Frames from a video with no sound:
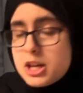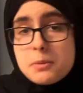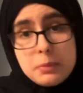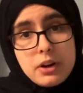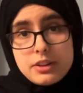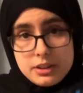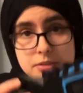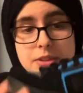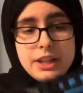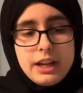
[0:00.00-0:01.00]
But
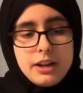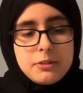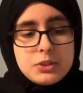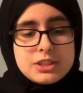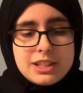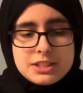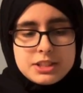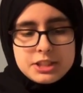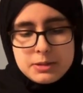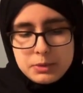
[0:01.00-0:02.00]
yeah, these laces
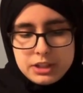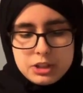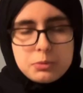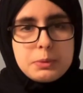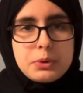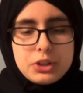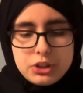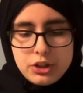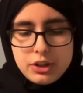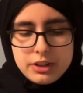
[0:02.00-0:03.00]
seem like they'd be pretty
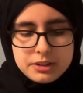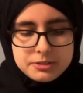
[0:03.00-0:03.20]
good.